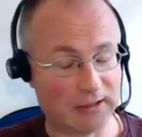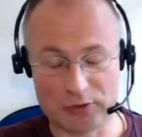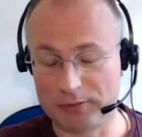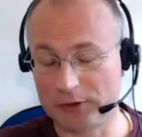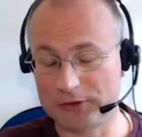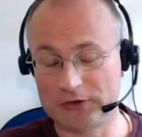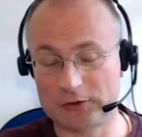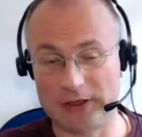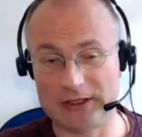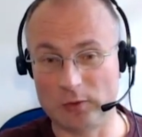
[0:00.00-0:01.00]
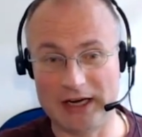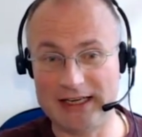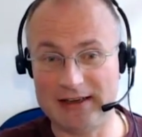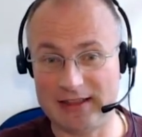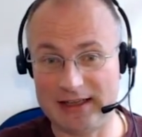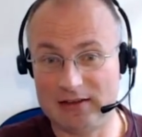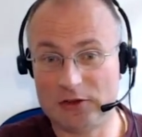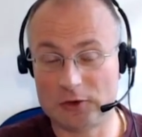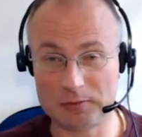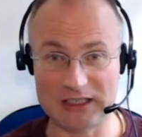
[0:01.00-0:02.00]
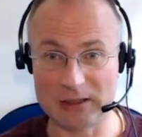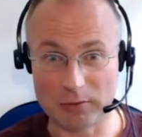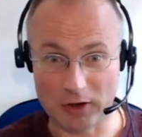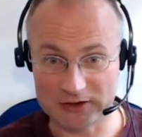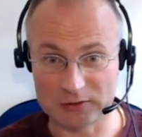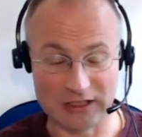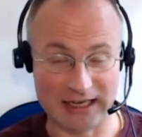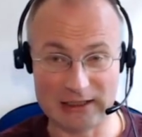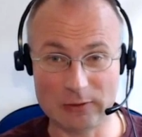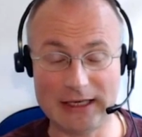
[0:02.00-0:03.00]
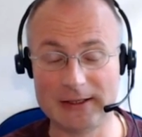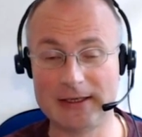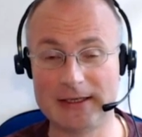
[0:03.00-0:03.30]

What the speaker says: propose straight away that this should be impossible anyway?